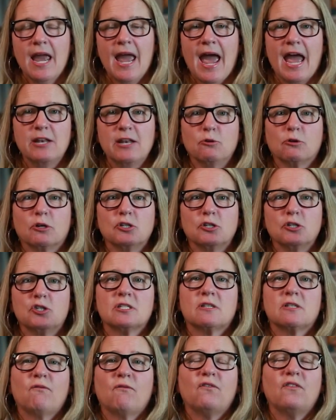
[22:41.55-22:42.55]
and you could
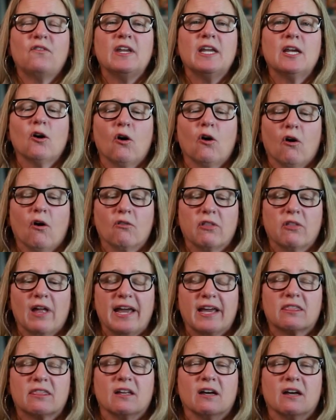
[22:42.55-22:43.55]
just feel
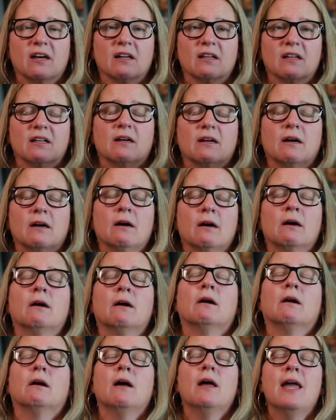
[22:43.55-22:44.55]
like the
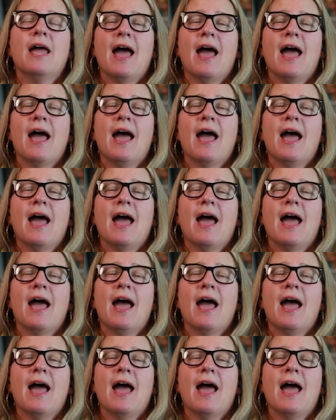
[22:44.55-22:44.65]
oh.